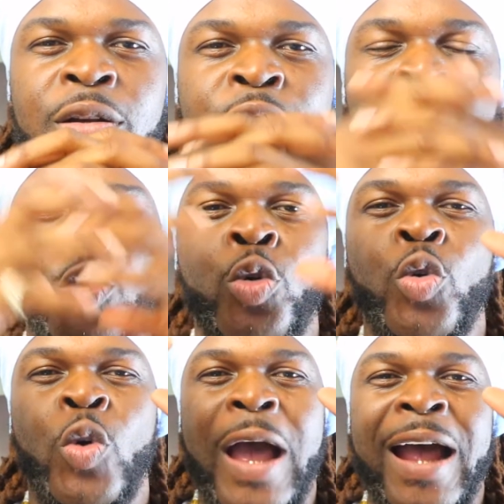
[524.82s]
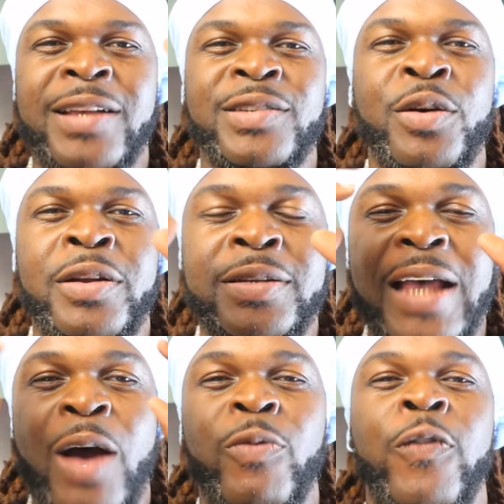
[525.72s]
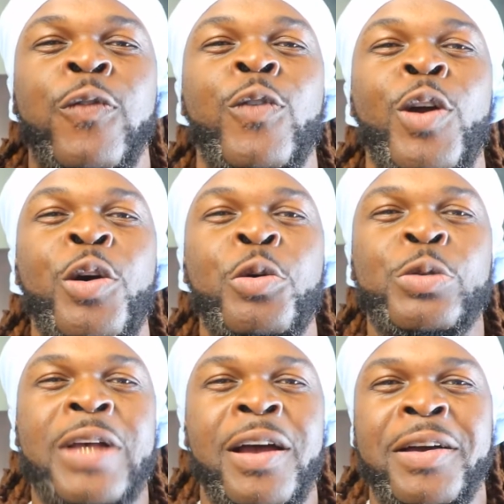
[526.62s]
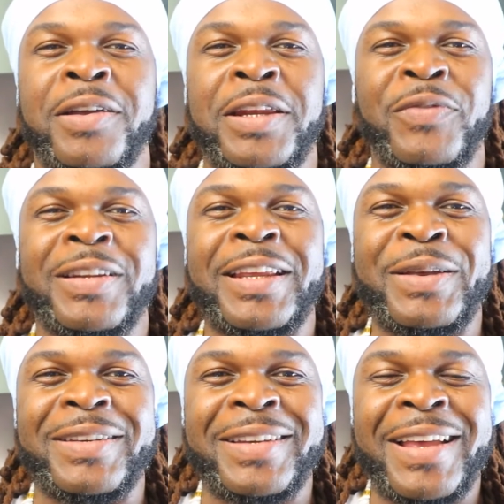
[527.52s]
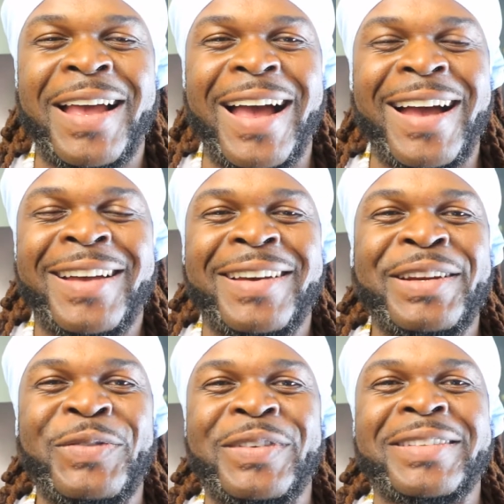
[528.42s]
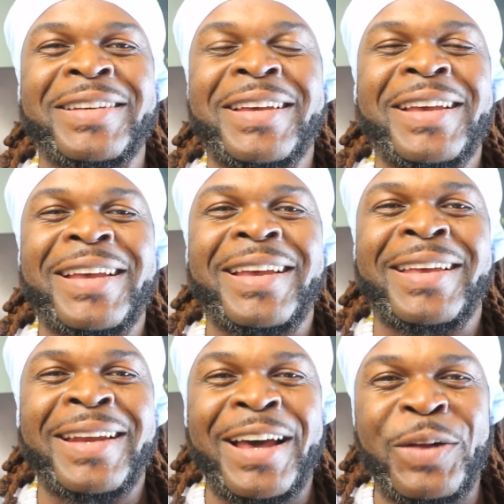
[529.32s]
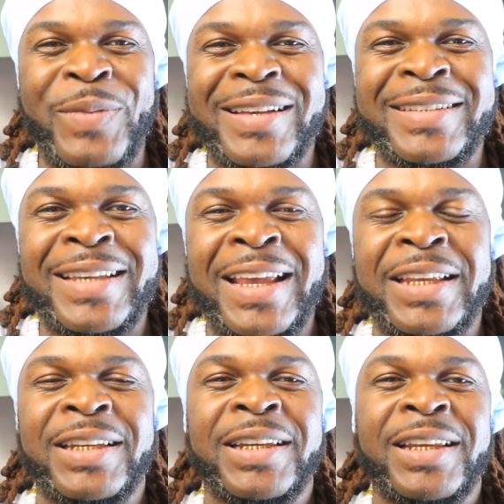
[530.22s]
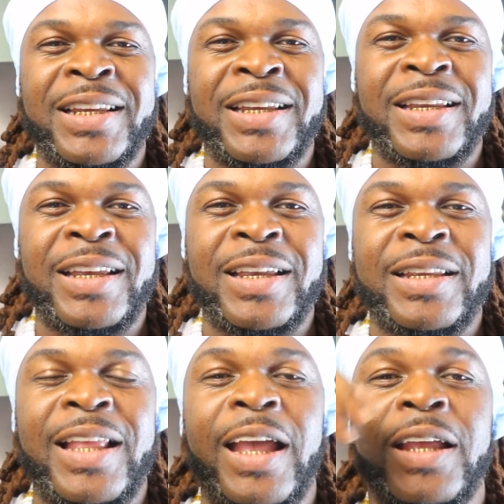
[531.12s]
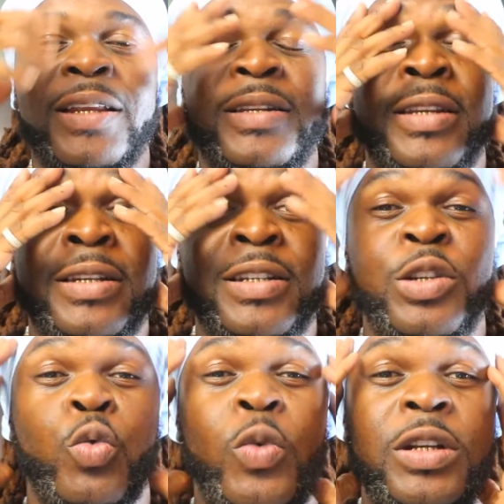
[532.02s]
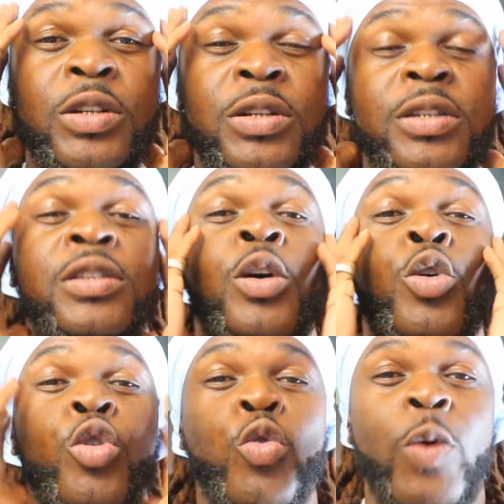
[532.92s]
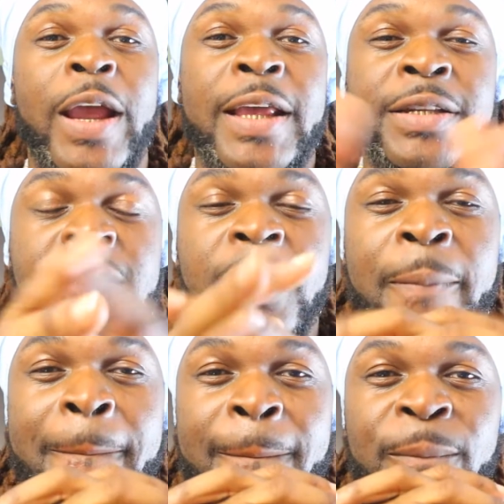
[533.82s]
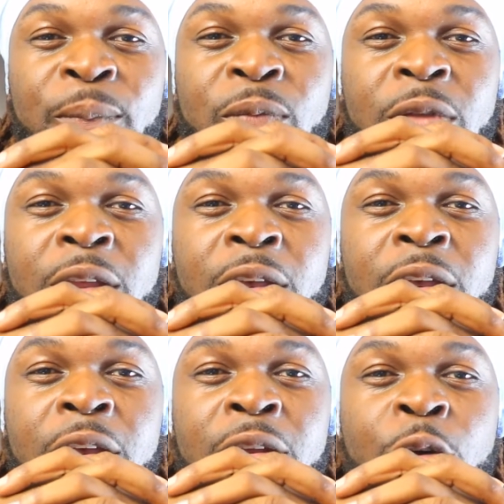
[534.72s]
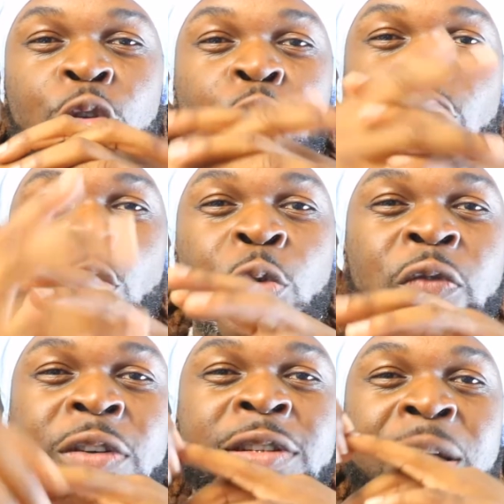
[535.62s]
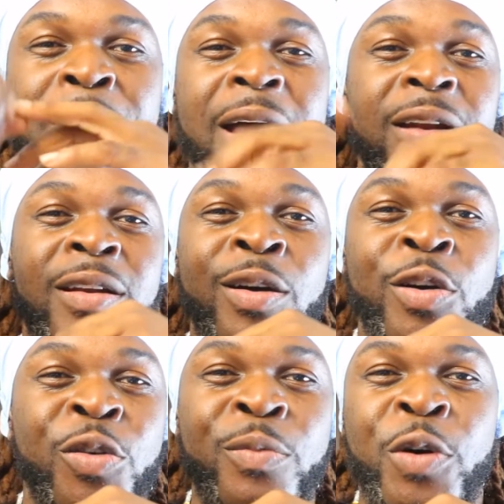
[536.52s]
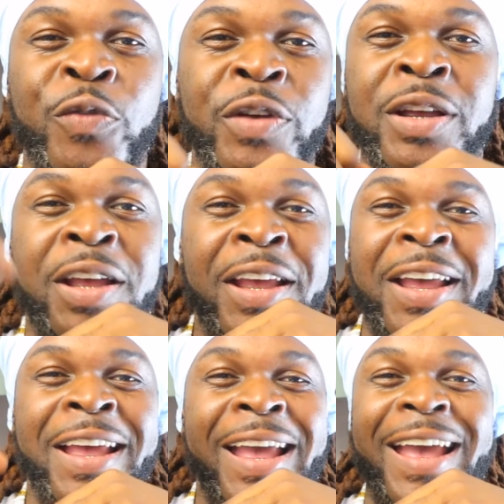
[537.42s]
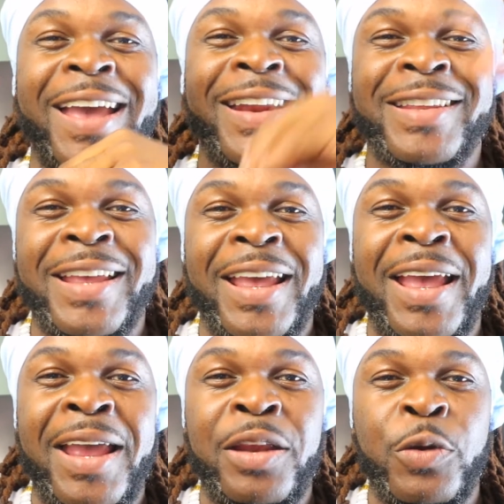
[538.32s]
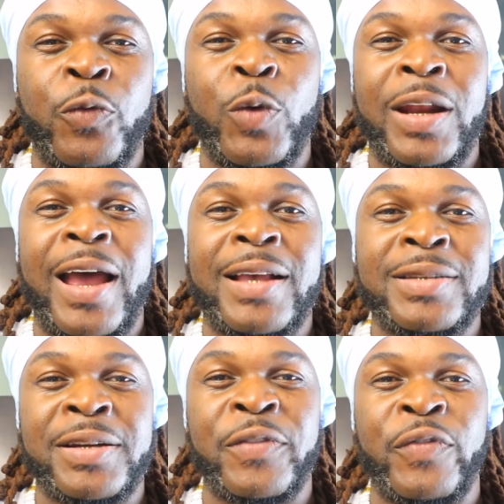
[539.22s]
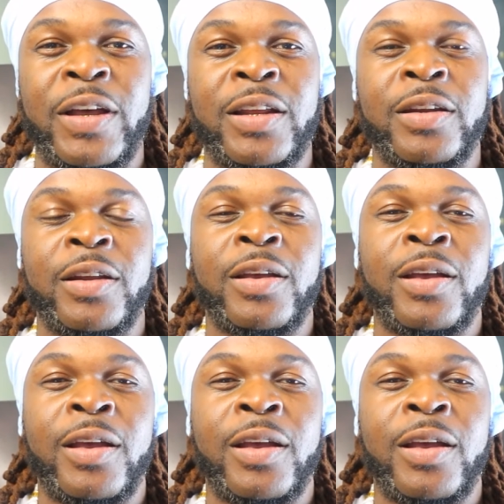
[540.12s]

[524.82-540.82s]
So I saw this, I froze. I couldn't even get out of my seat. Like, this twist is so crazy. You know, you rooting for somebody the whole movie, and at the end you realize they're the villain.